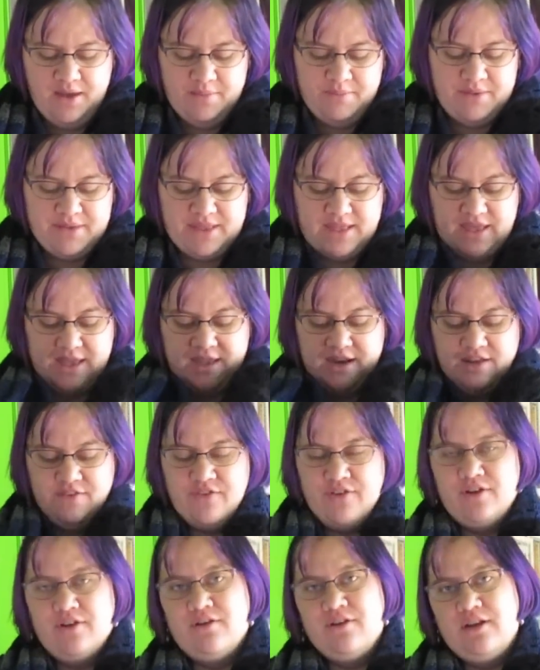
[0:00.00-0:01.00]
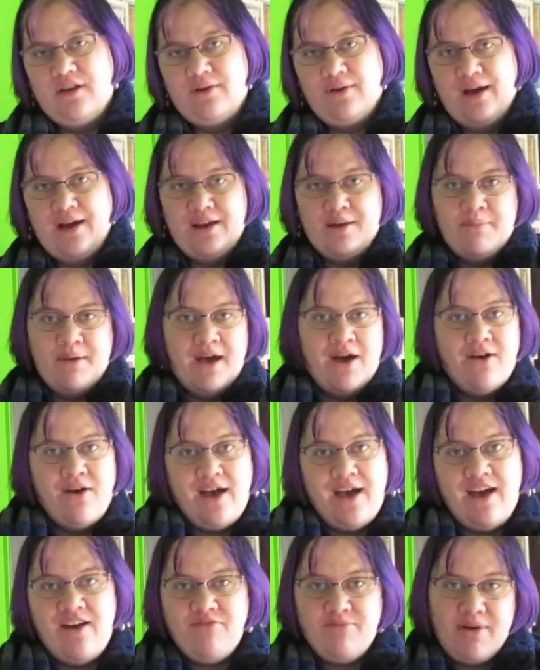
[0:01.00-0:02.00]
but then if you're you know out and about
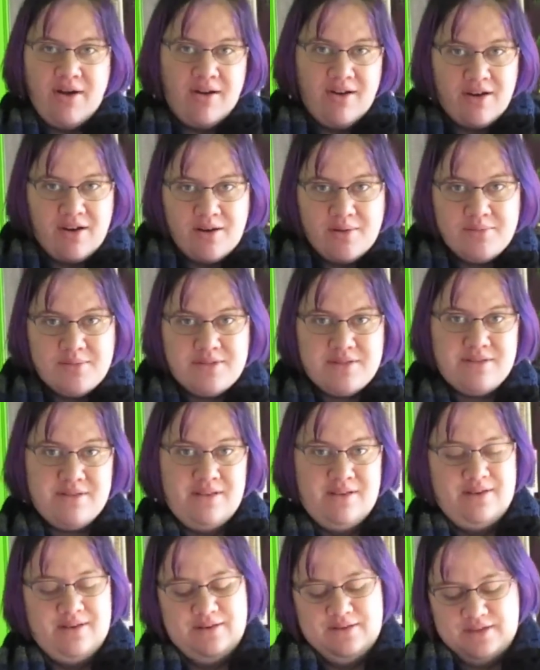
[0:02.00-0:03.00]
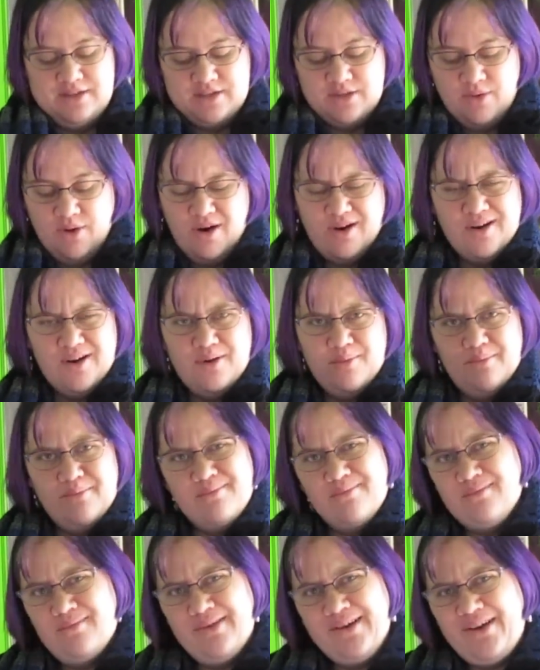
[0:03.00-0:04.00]
I have my arms to do arm
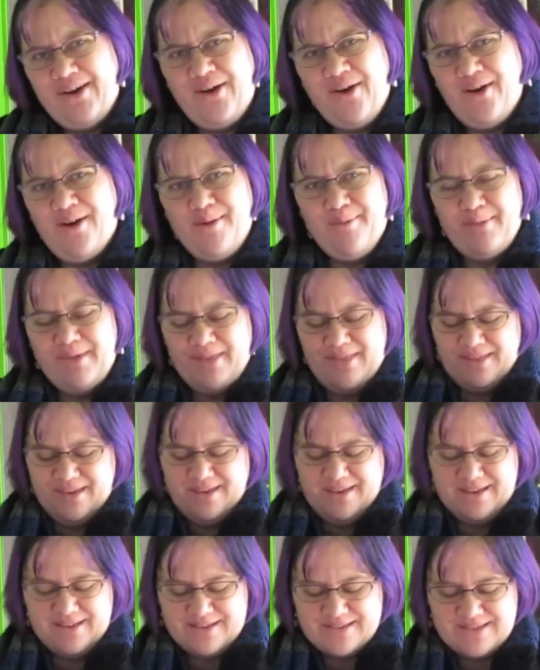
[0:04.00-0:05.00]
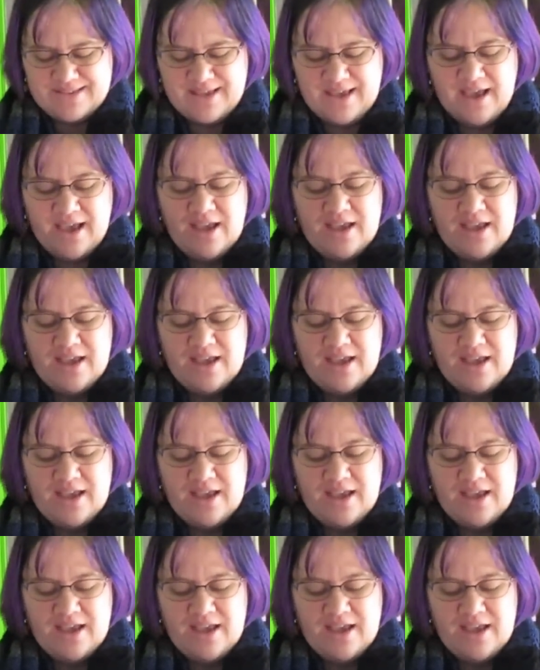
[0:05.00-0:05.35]
arm things.